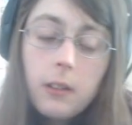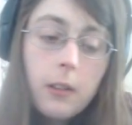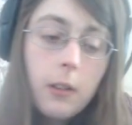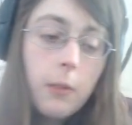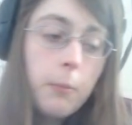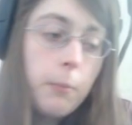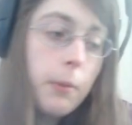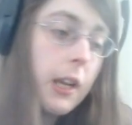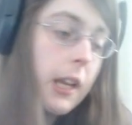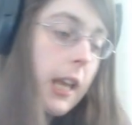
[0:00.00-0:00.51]

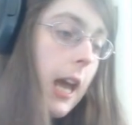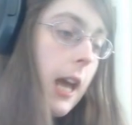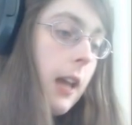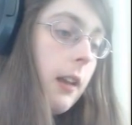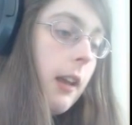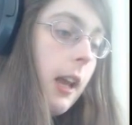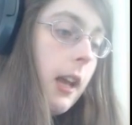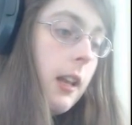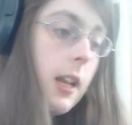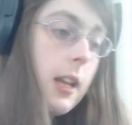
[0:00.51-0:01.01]
But
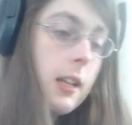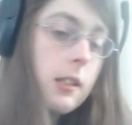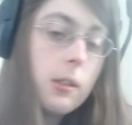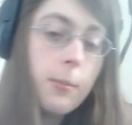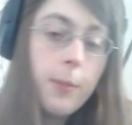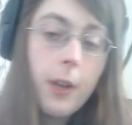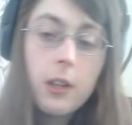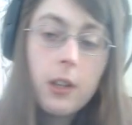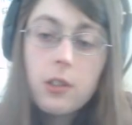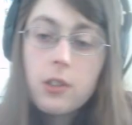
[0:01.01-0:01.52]
again, it needs to
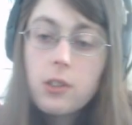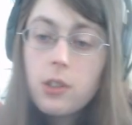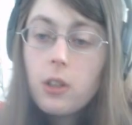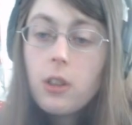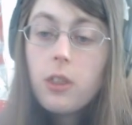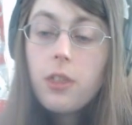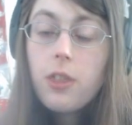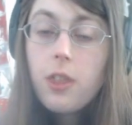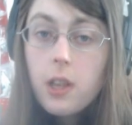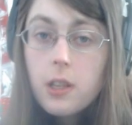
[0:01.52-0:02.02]
be
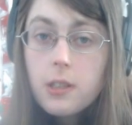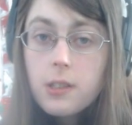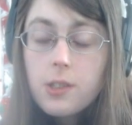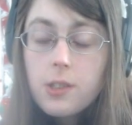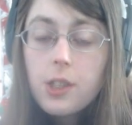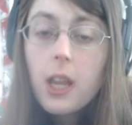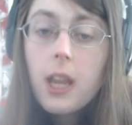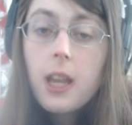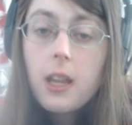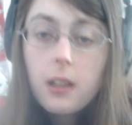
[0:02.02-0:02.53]
understood,
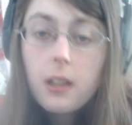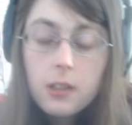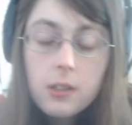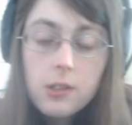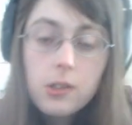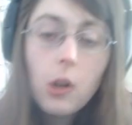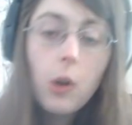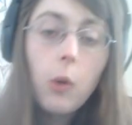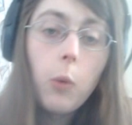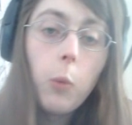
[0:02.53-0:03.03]
this is